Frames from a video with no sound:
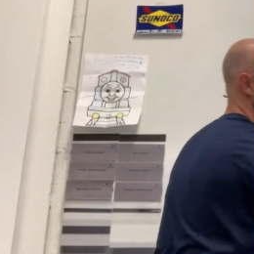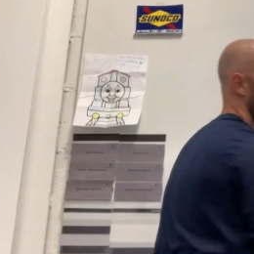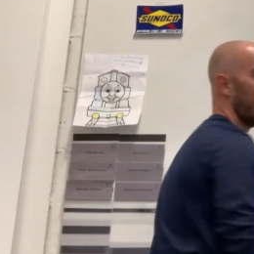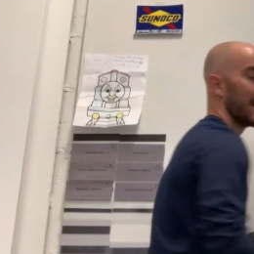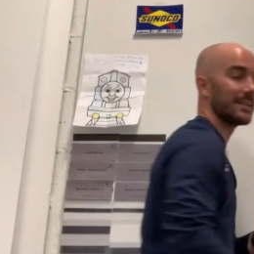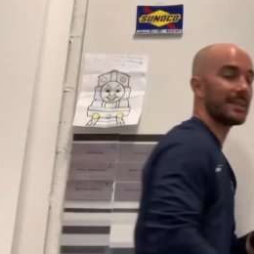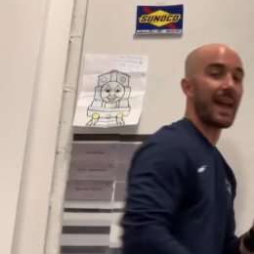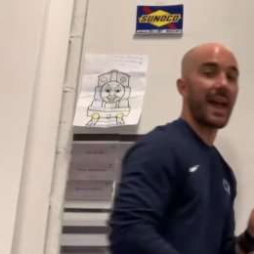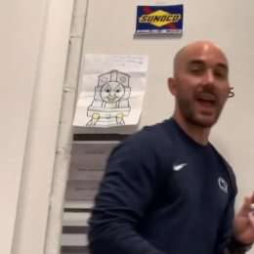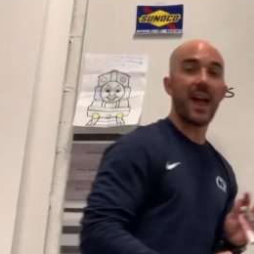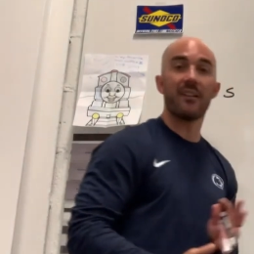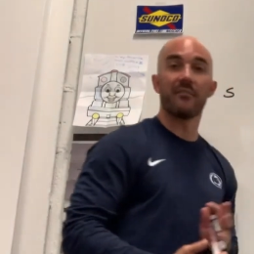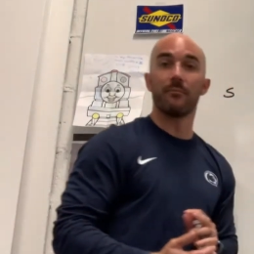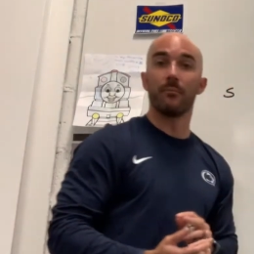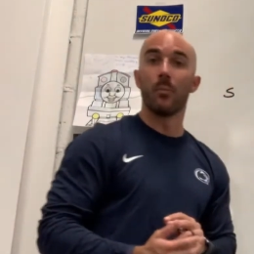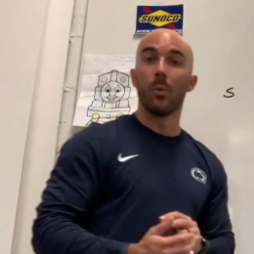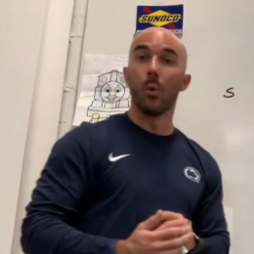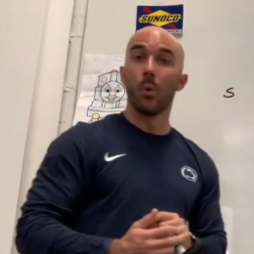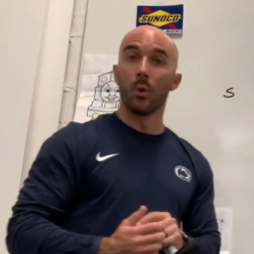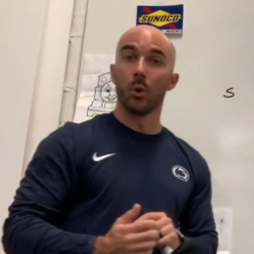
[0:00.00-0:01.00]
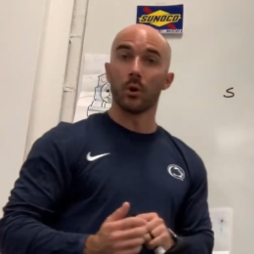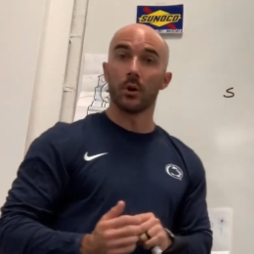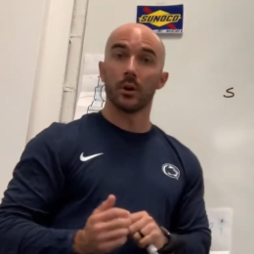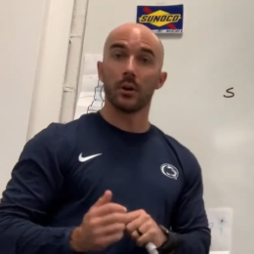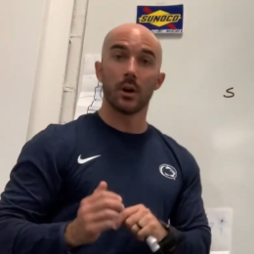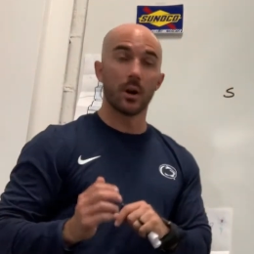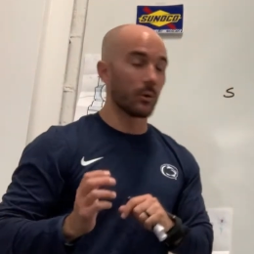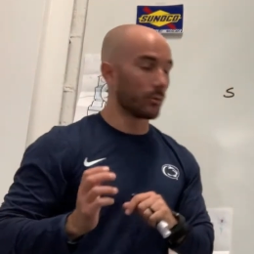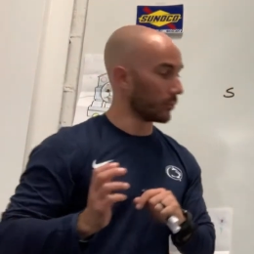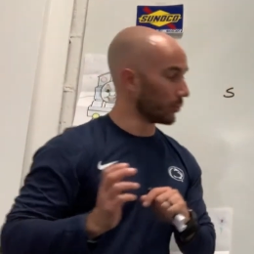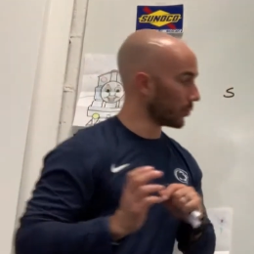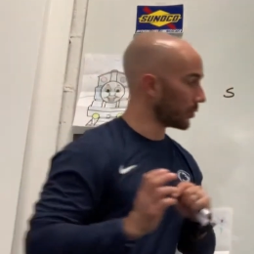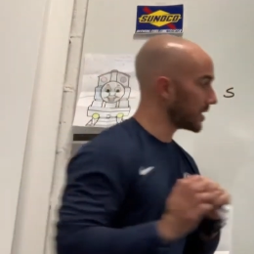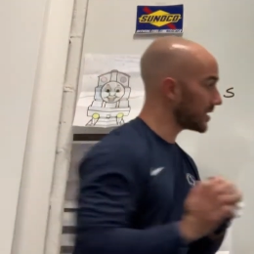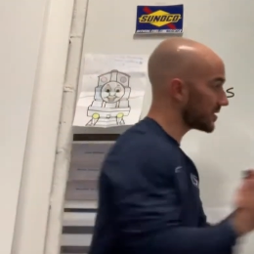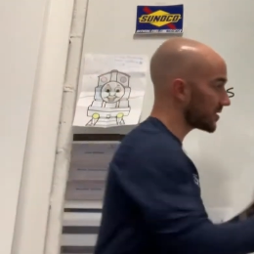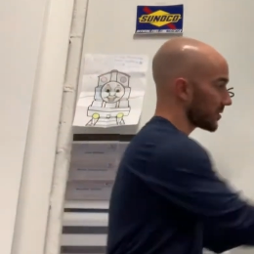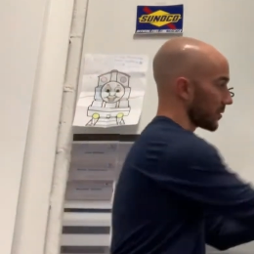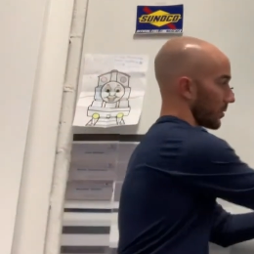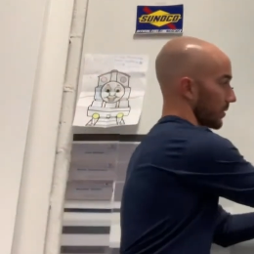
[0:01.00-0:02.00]
and to have more
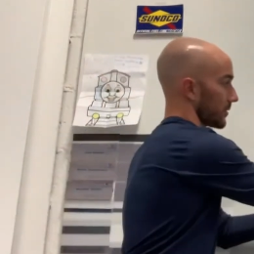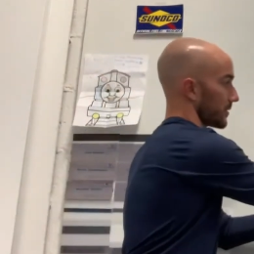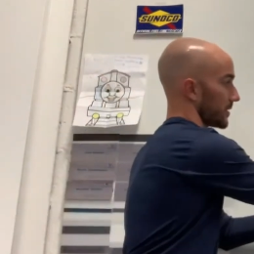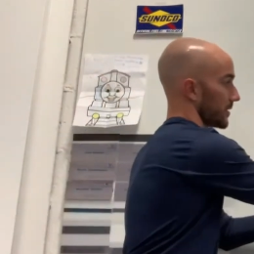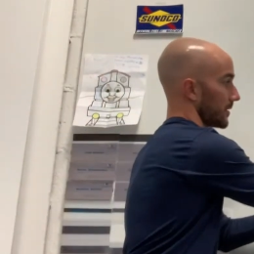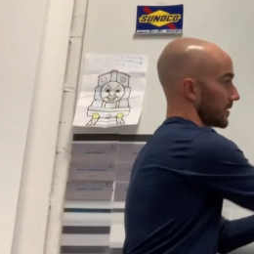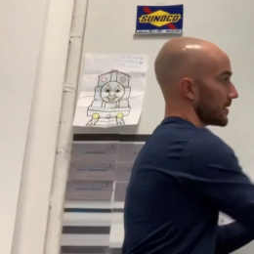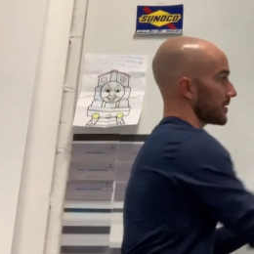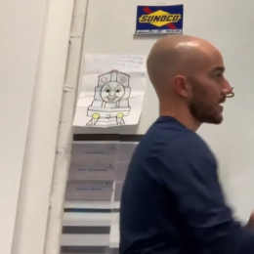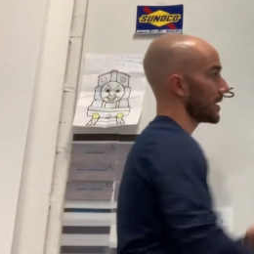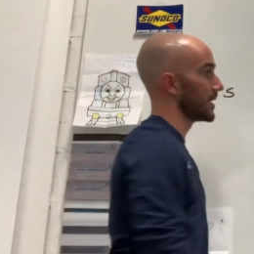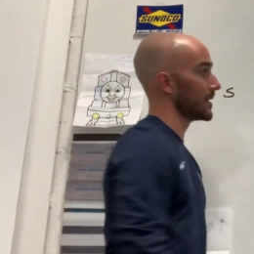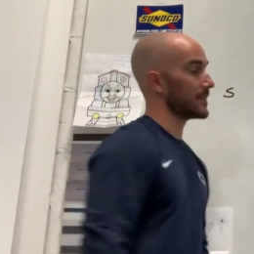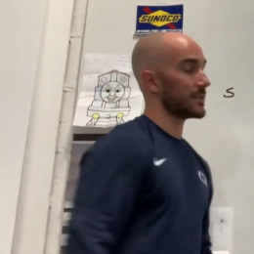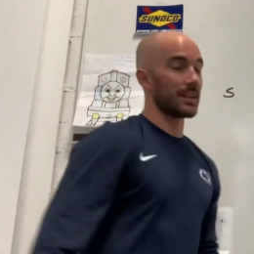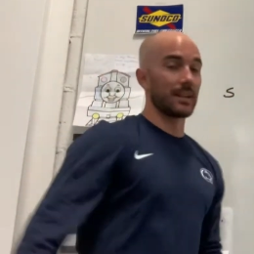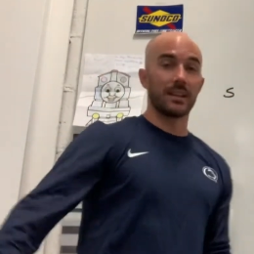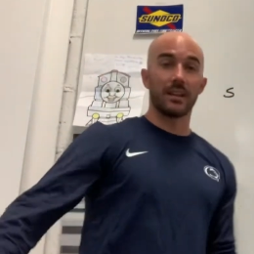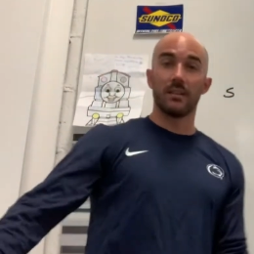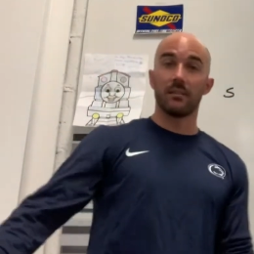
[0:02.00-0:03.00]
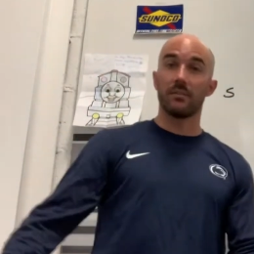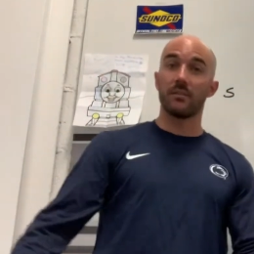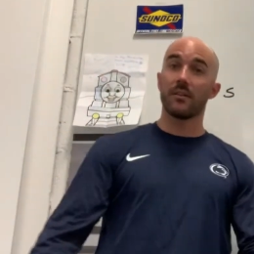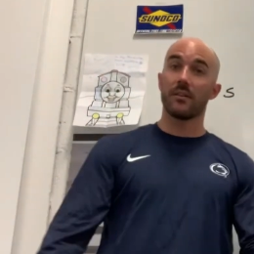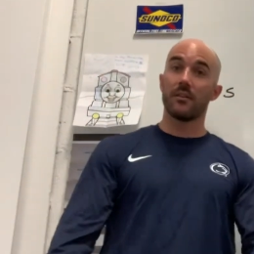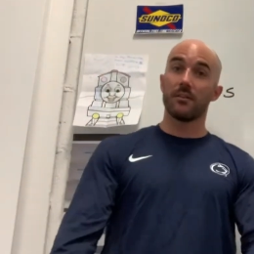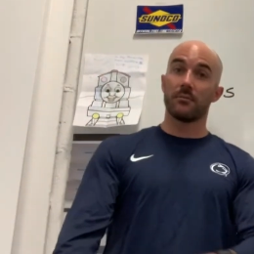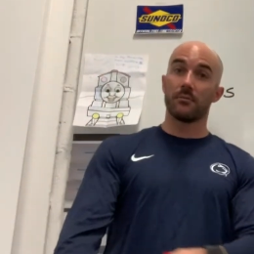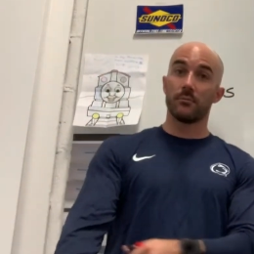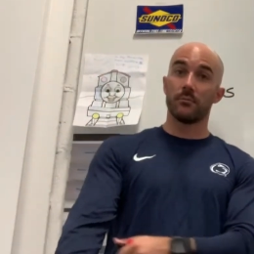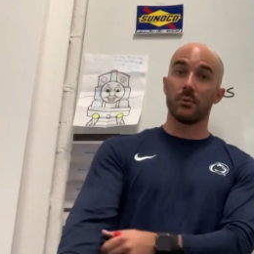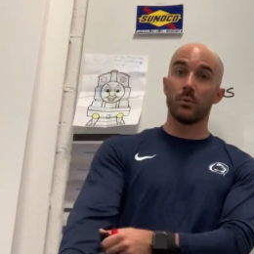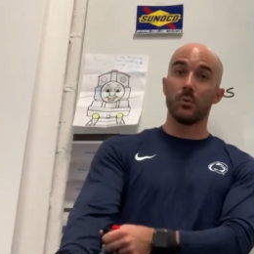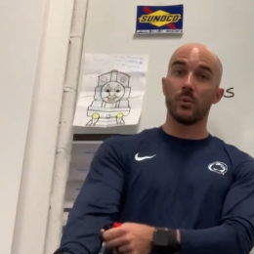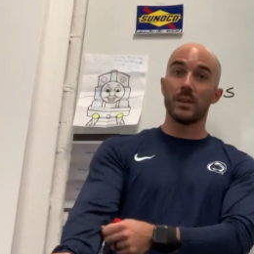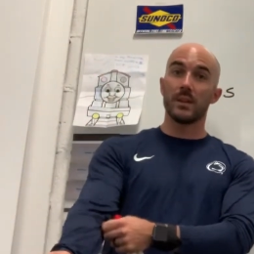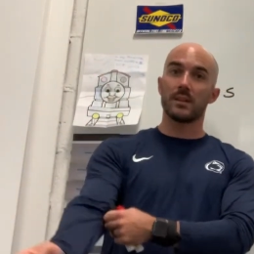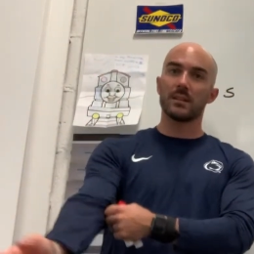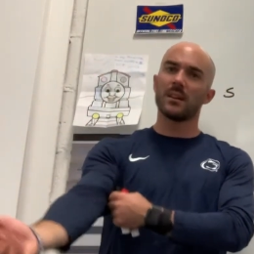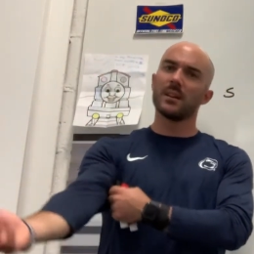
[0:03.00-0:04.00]
resources to give through the
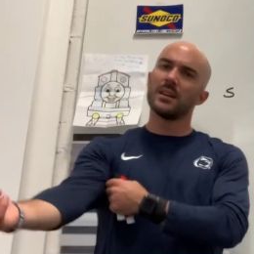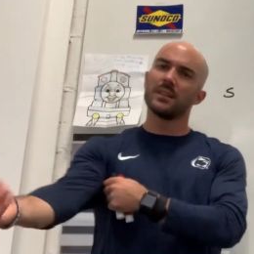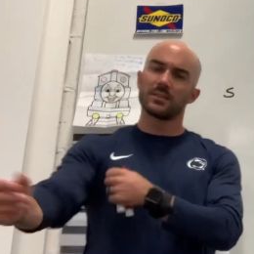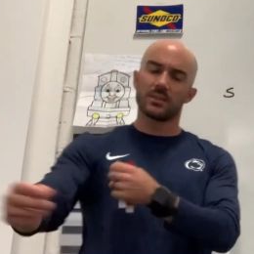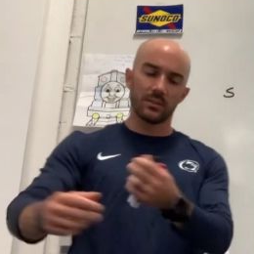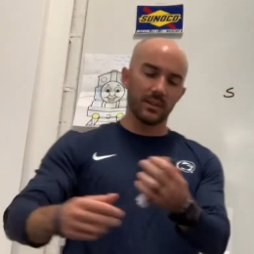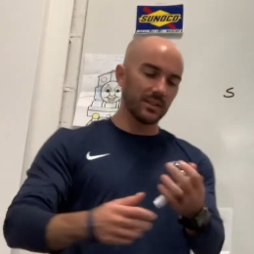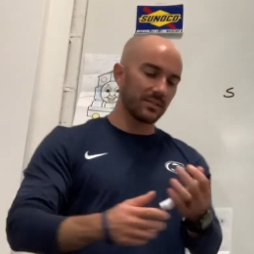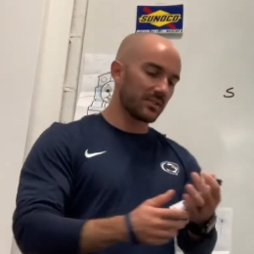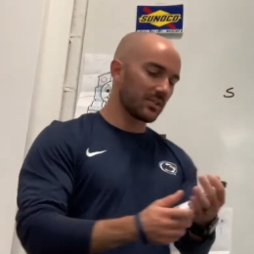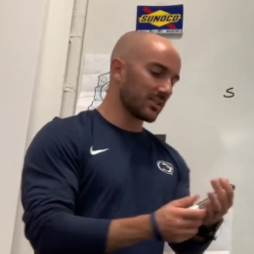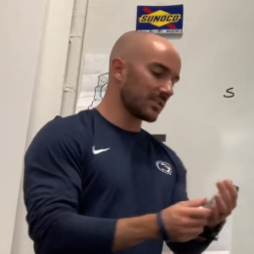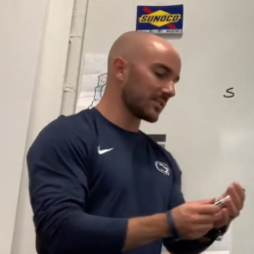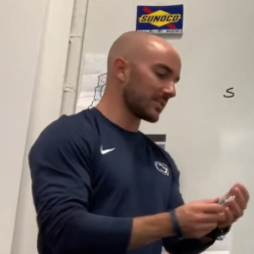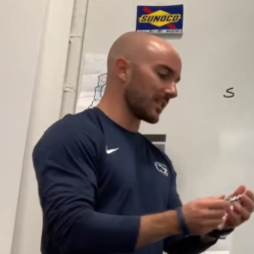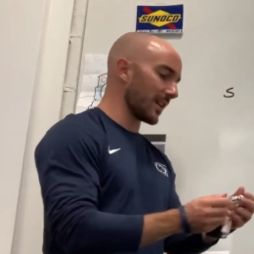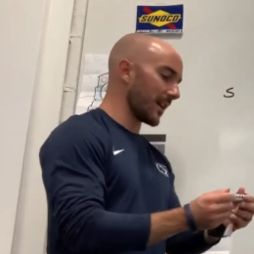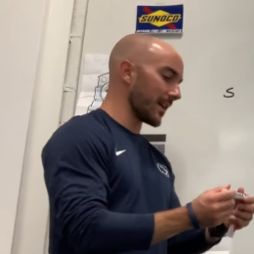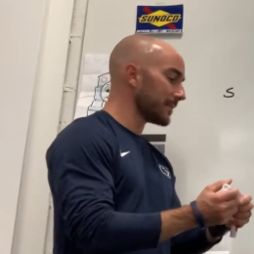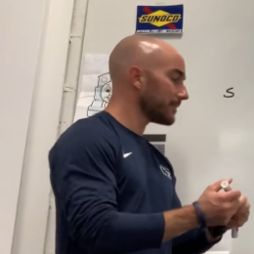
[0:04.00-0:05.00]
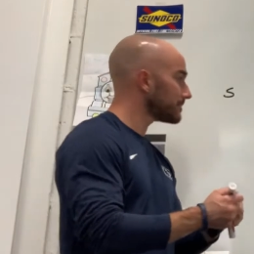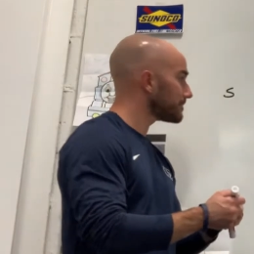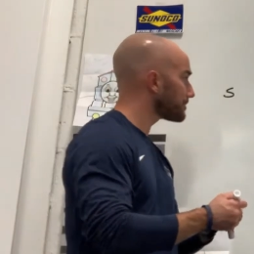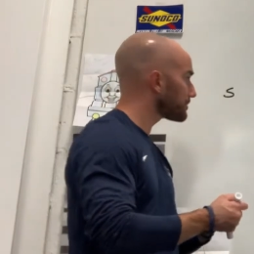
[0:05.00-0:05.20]
week so let's just say